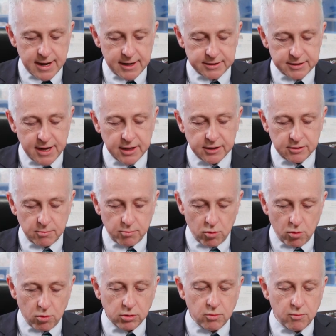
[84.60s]
take the
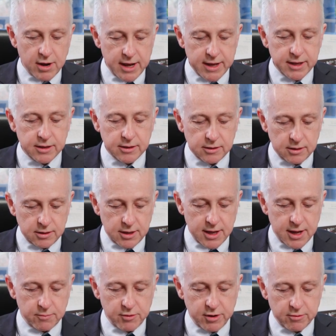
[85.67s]
ball away
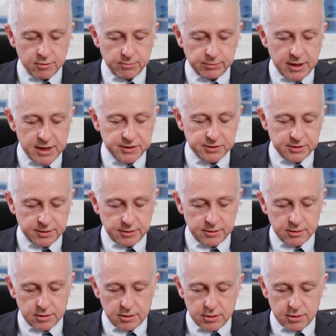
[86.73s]
and we replace it